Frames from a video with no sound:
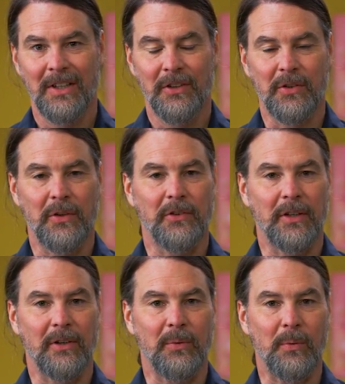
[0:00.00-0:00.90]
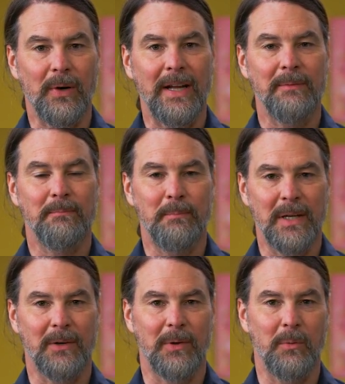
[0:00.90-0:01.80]
So there's a great
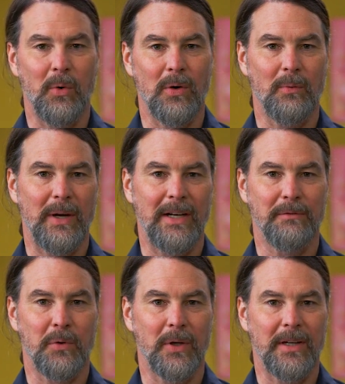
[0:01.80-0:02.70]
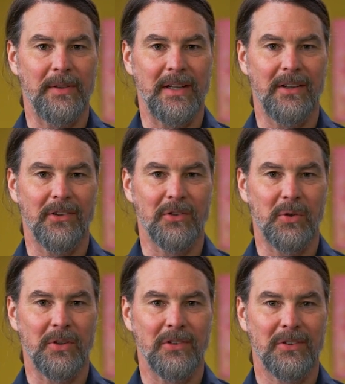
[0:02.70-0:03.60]
big reward waiting for you at the end of this
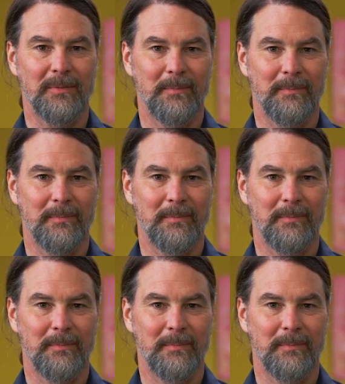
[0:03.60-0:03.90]
course.